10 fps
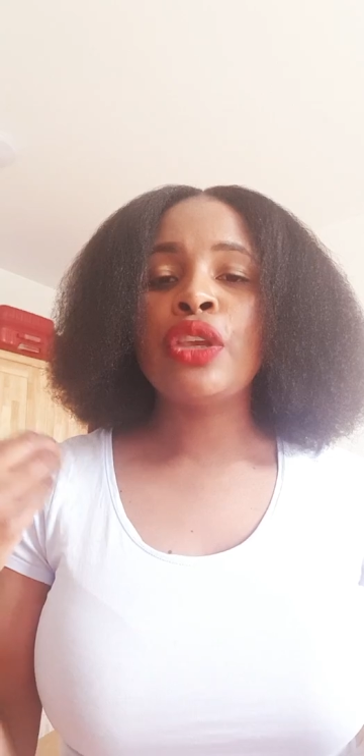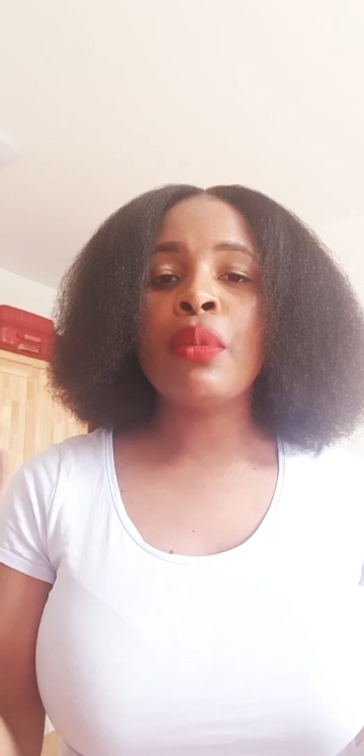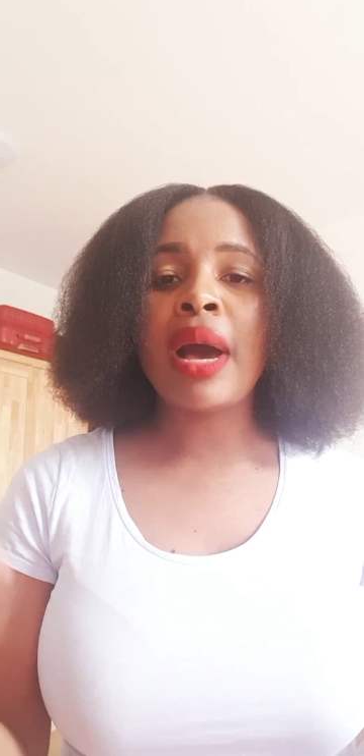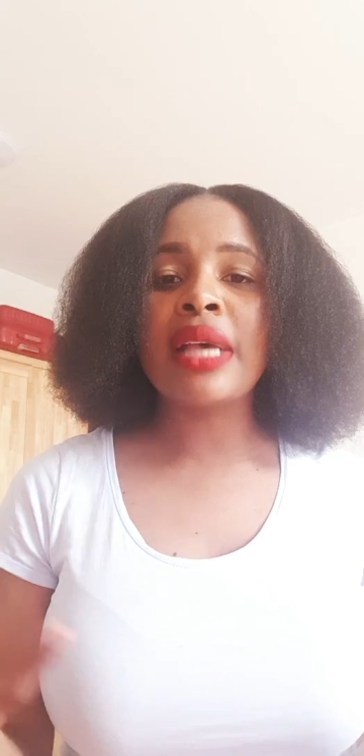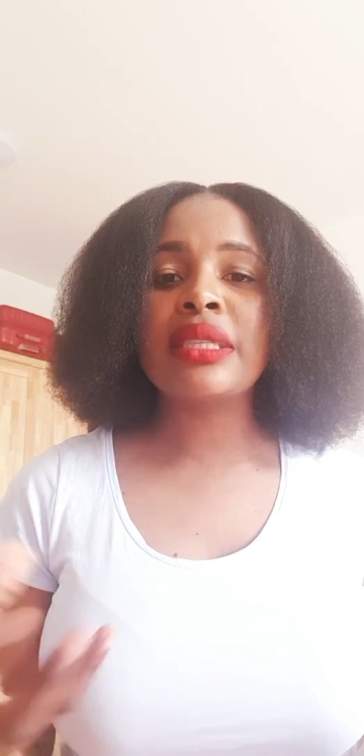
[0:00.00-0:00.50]

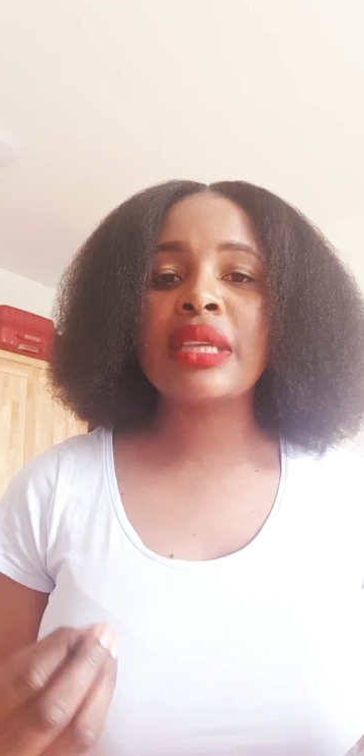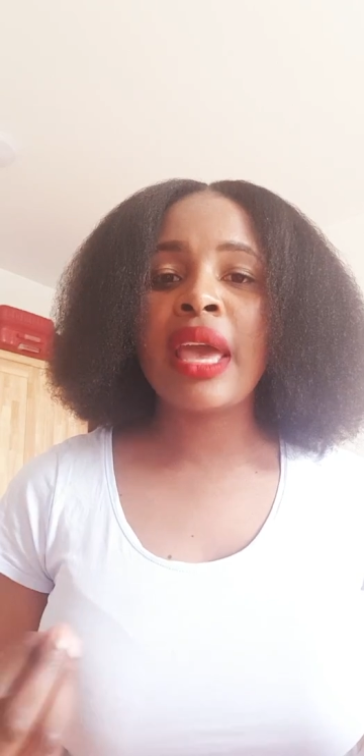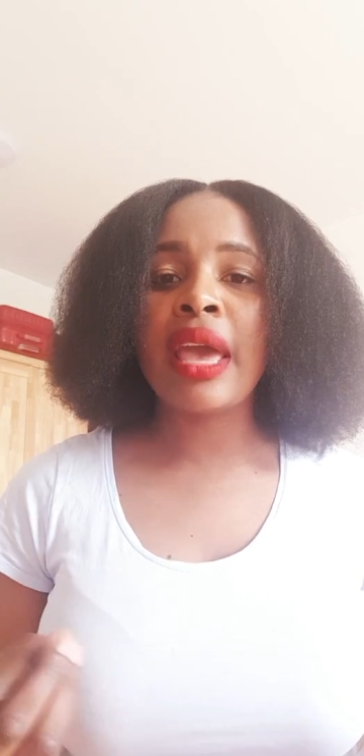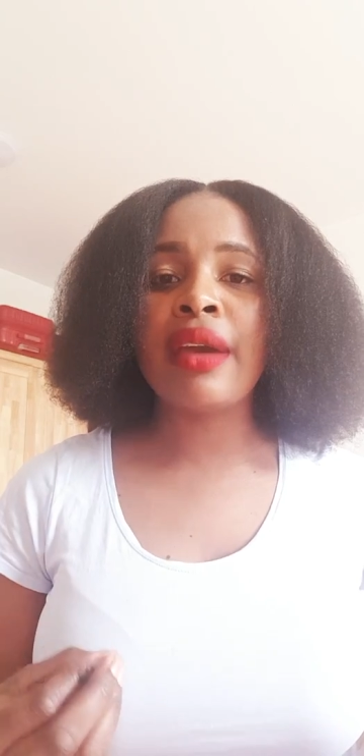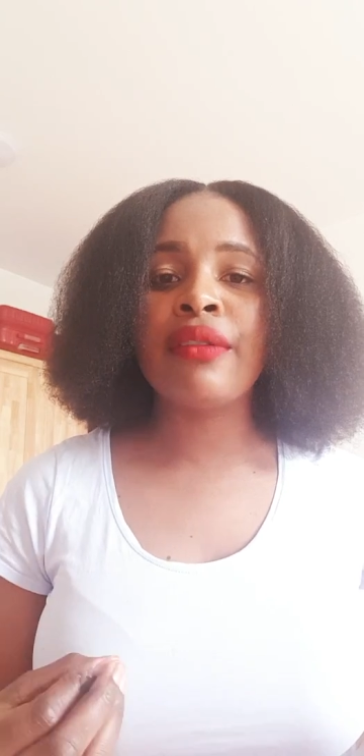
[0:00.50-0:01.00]
must
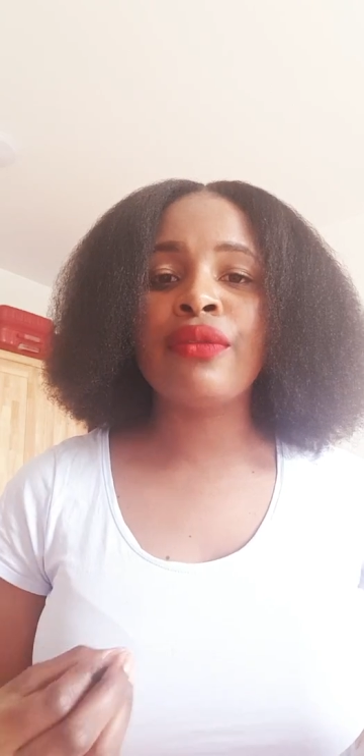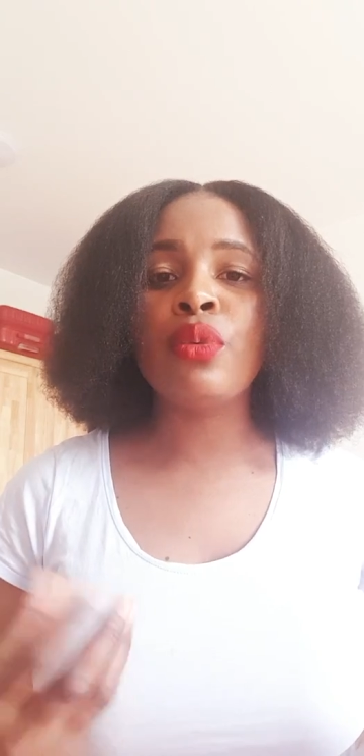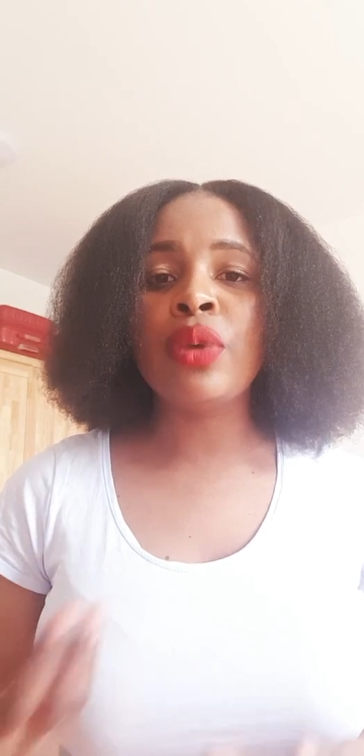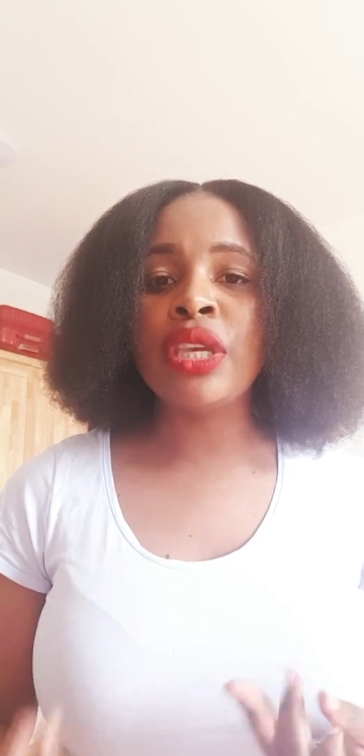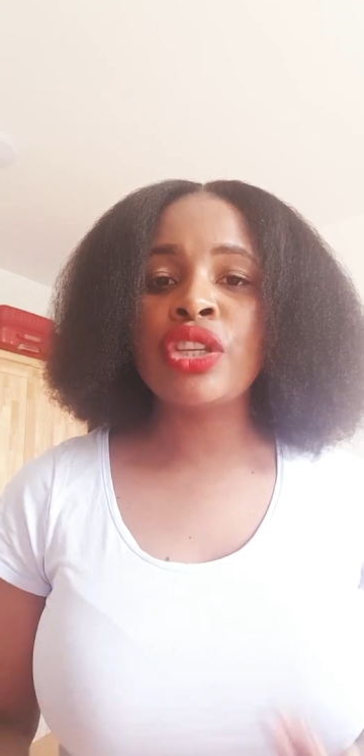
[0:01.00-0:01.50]
have
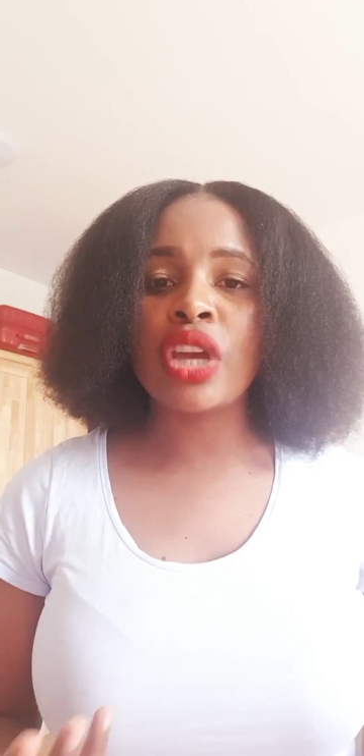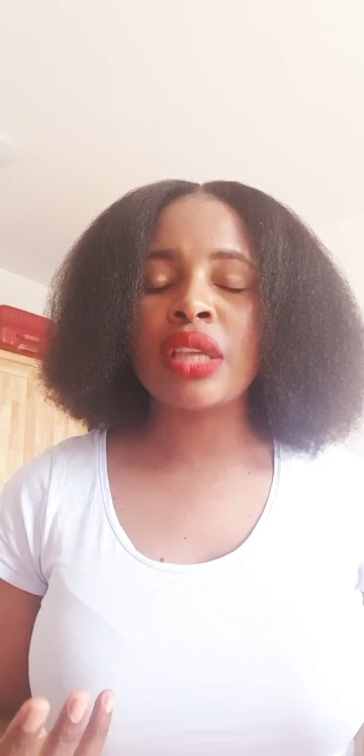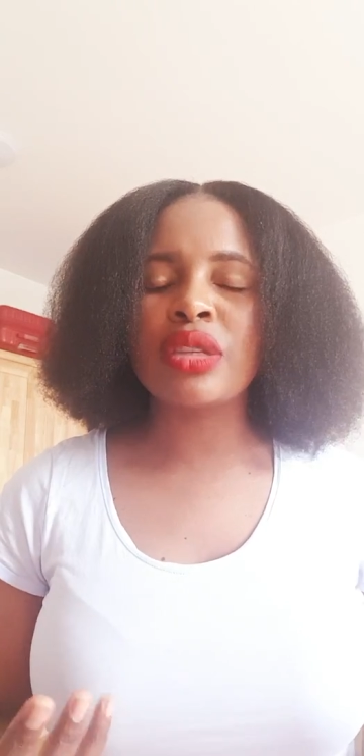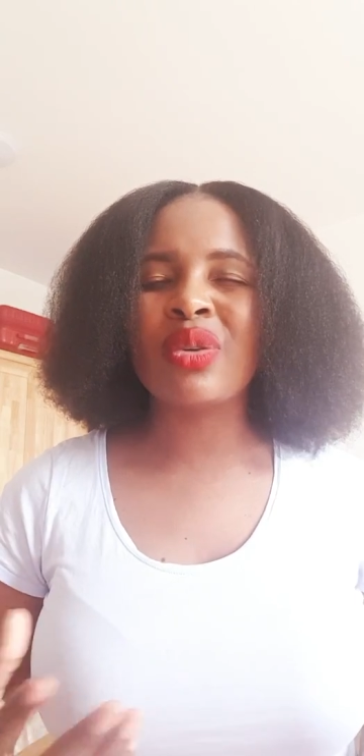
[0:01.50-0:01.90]
WeChat,